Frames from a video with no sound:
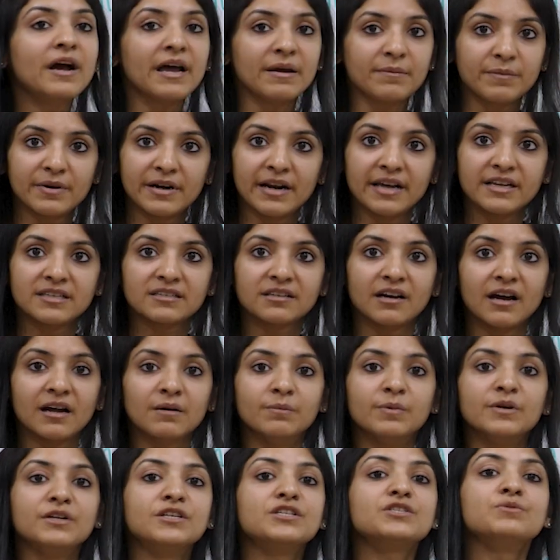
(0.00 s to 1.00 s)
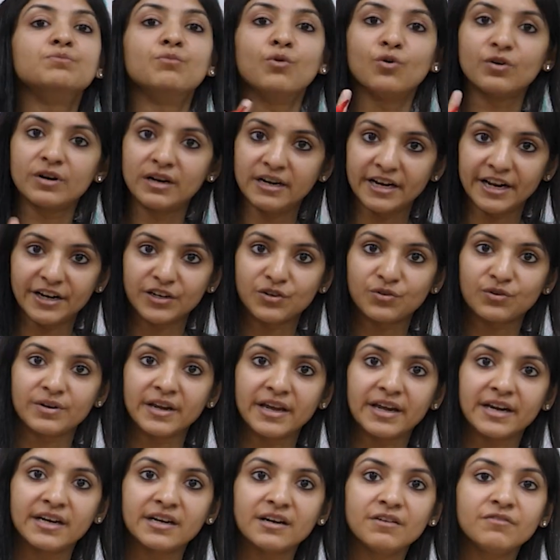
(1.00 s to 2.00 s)
hybridized carbon is more
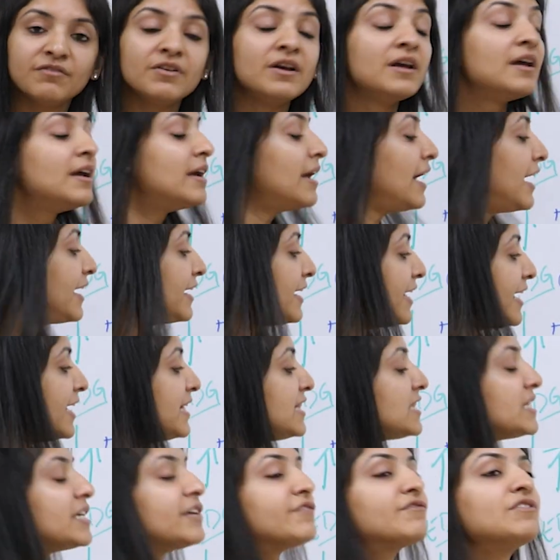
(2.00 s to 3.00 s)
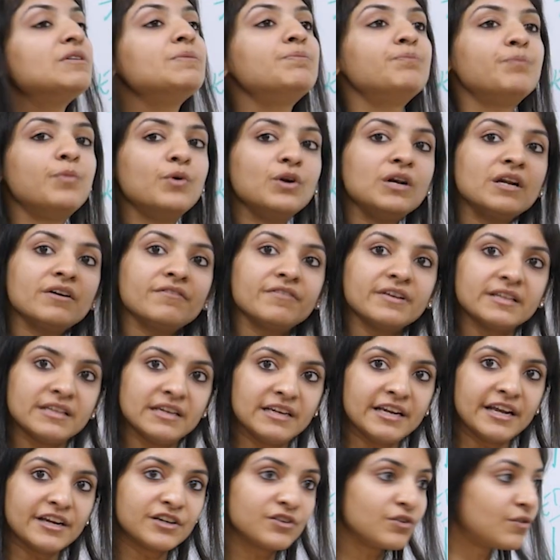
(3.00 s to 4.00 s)
electronegative and hence it will pull away the
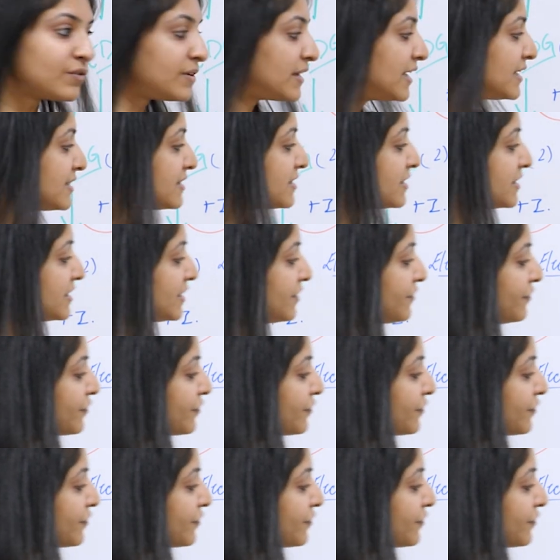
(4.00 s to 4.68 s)
electron density